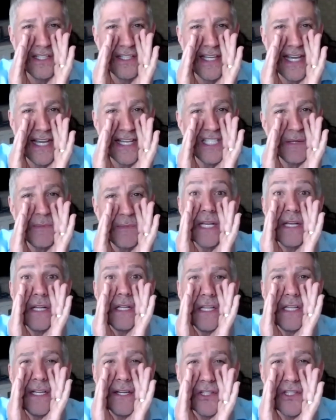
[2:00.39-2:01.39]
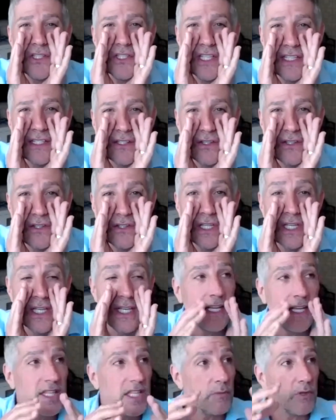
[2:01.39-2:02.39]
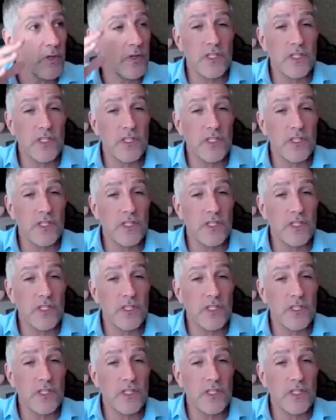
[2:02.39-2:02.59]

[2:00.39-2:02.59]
It has to be a clear signal, and the immune